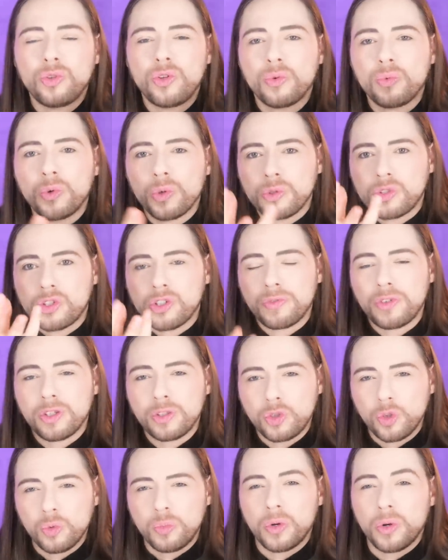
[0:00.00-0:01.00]
to the roots of the
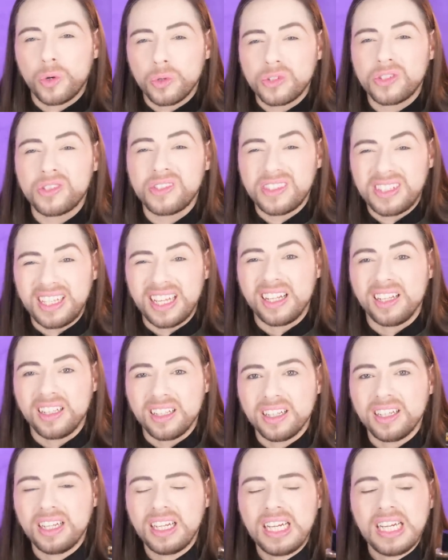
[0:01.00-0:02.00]
tuberose
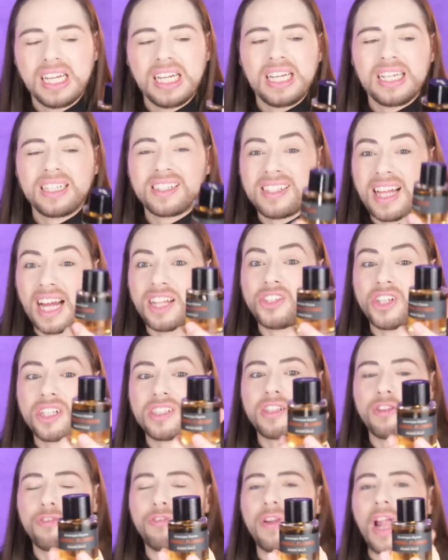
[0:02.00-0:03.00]
still. It's not
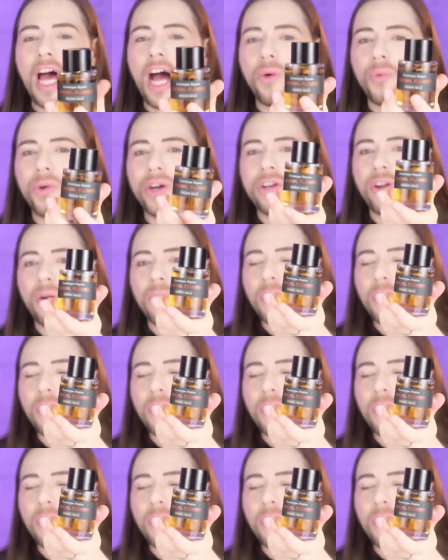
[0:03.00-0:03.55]
just a flower. It